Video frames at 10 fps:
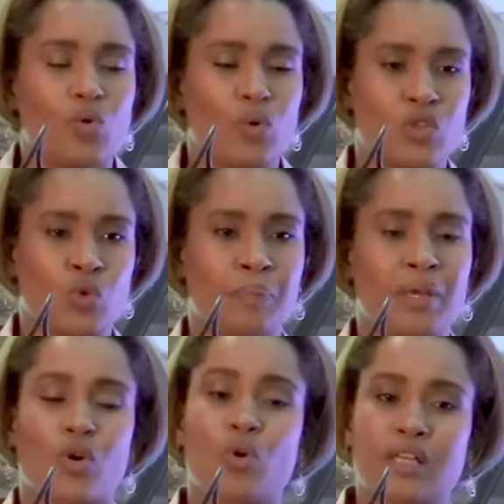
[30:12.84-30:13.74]
It will
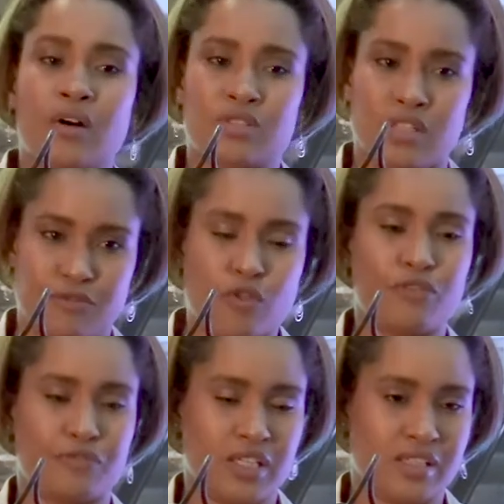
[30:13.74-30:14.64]
be rolled out in
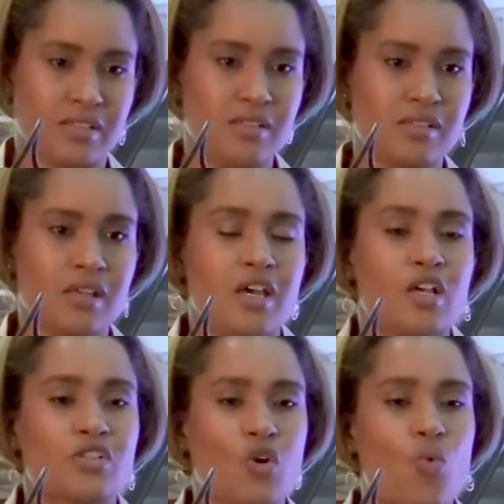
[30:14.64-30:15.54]
four phases.
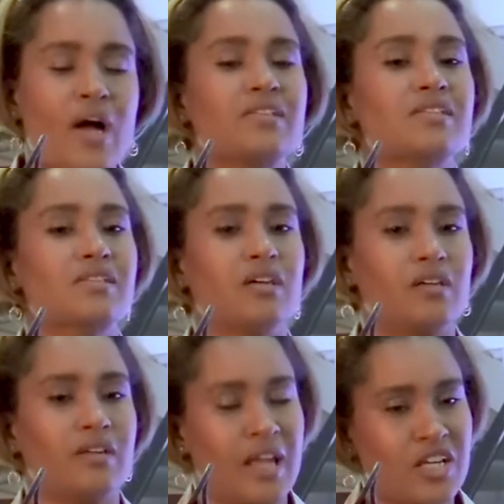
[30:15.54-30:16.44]
So once the
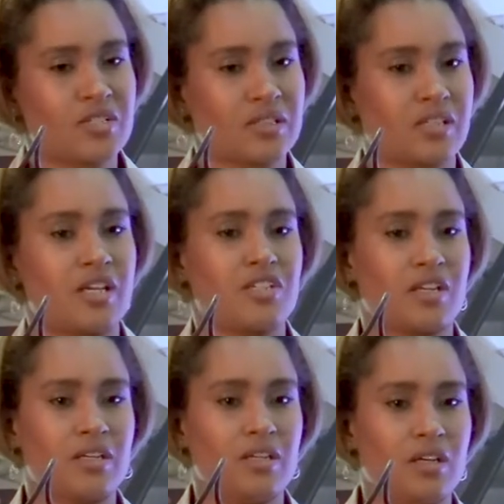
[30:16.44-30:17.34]
National
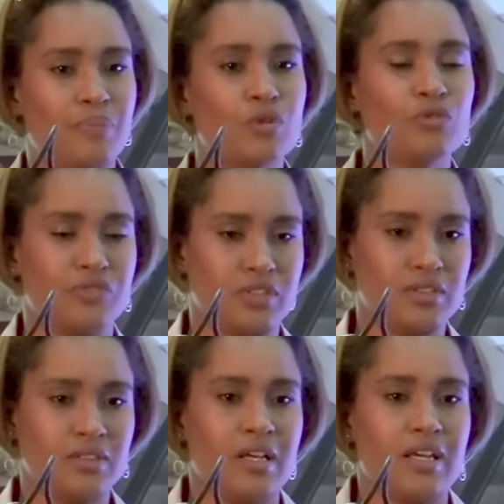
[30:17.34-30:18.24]
Treasury
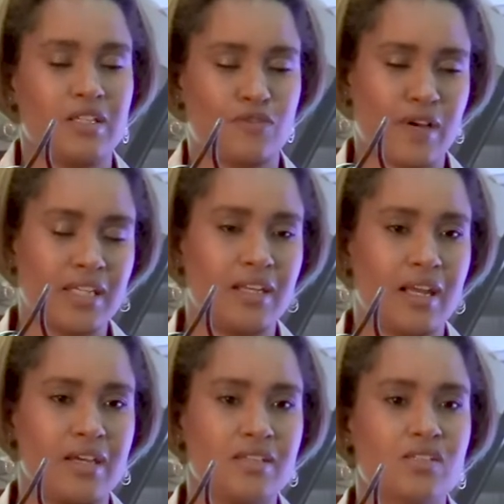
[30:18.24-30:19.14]
approval is
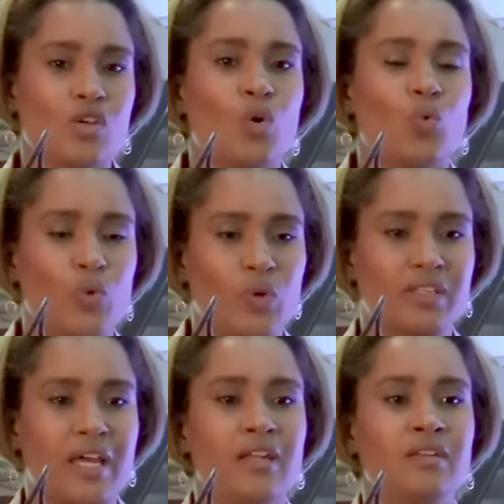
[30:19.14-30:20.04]
finalized, we will
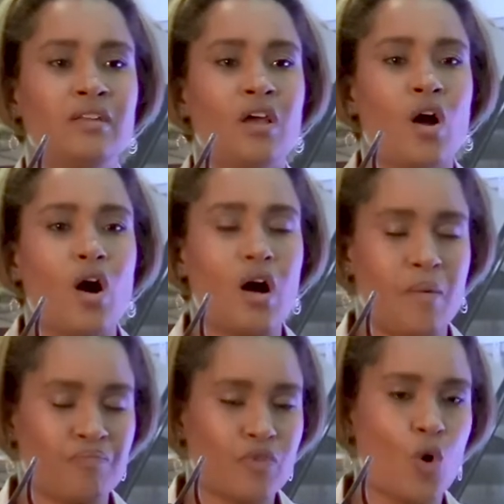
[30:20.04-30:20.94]
then
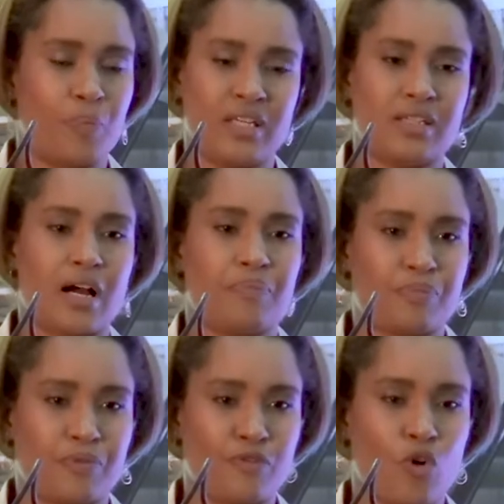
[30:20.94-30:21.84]
open it
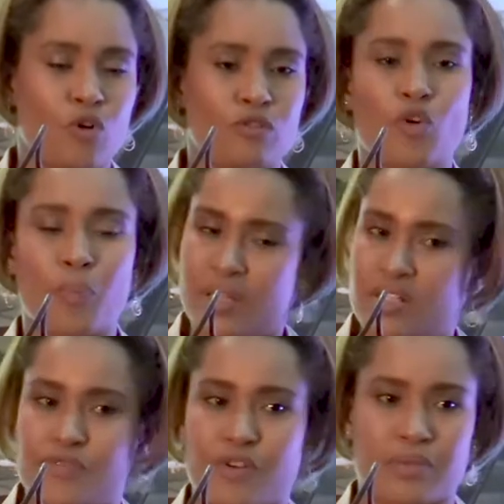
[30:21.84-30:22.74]
up for
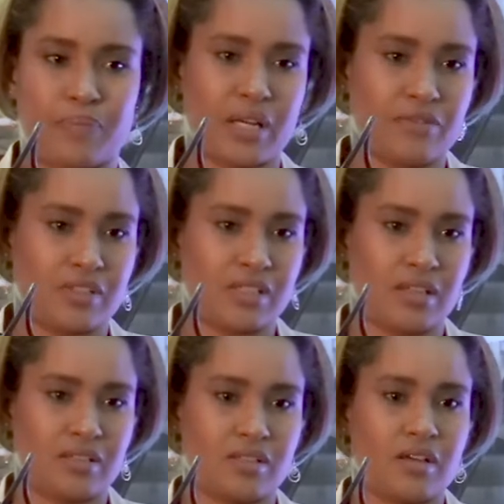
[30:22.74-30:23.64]
bids from the private
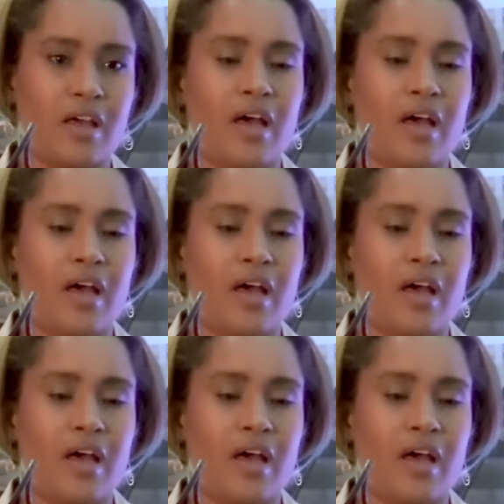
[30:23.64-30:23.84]
sector.